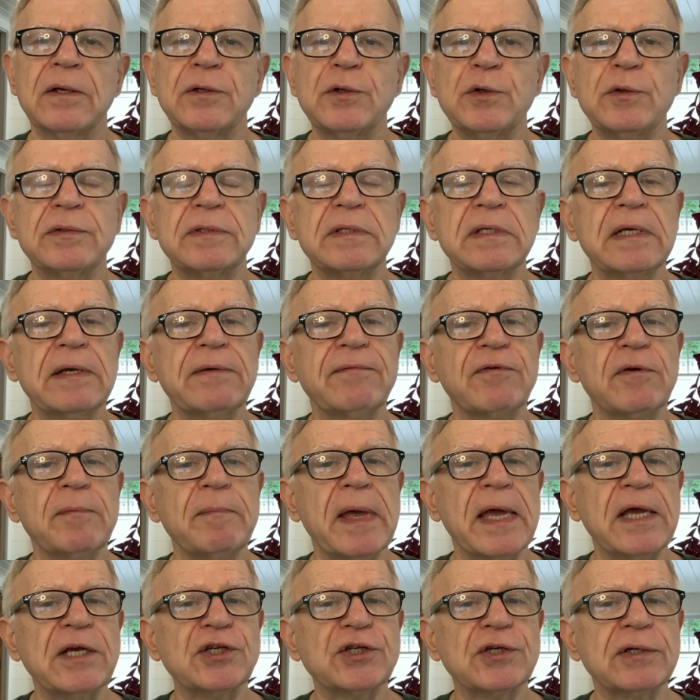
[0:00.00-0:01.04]
using
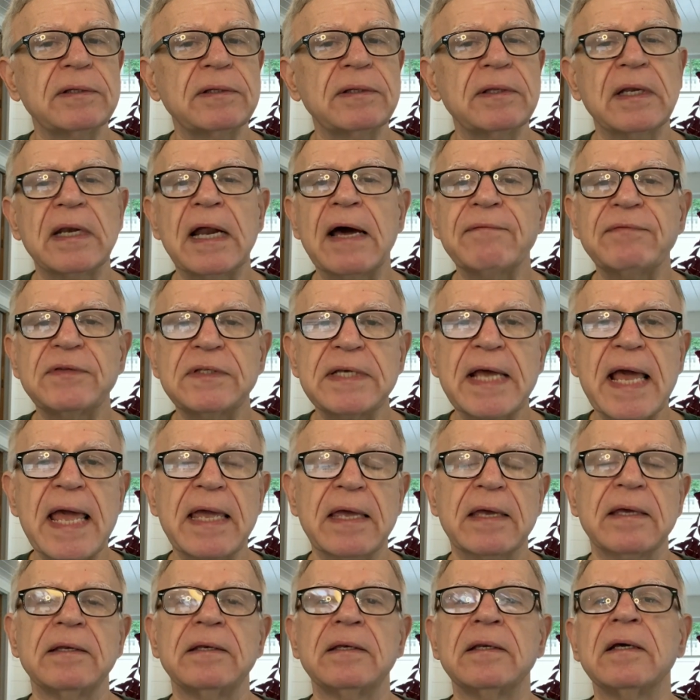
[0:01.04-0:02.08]
information that I've
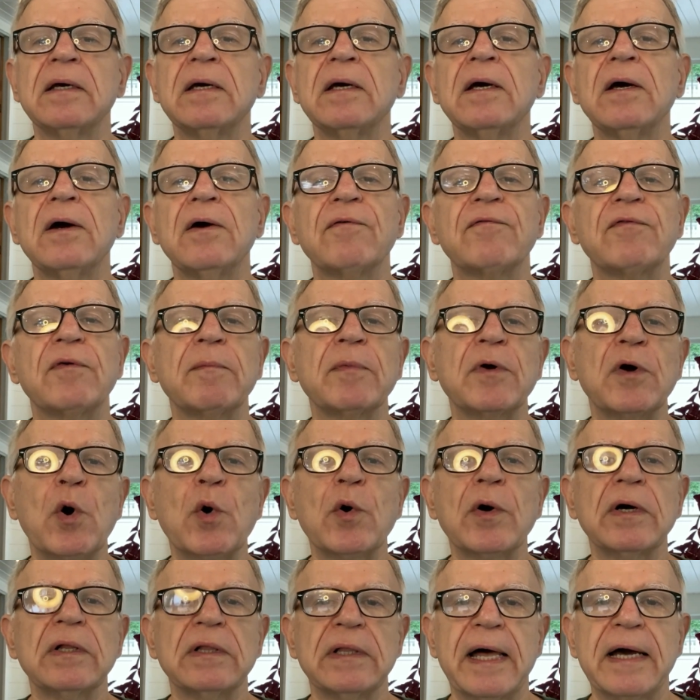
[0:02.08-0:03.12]
taken from
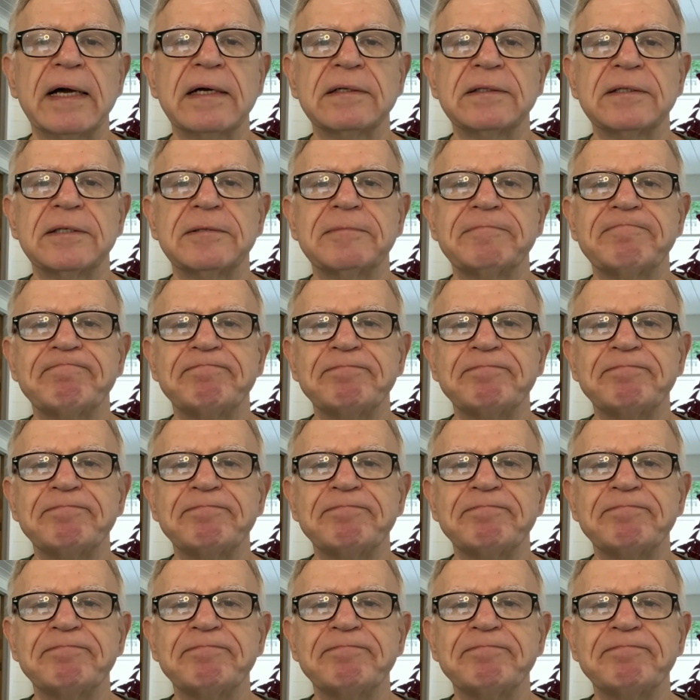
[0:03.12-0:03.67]
Go Collect.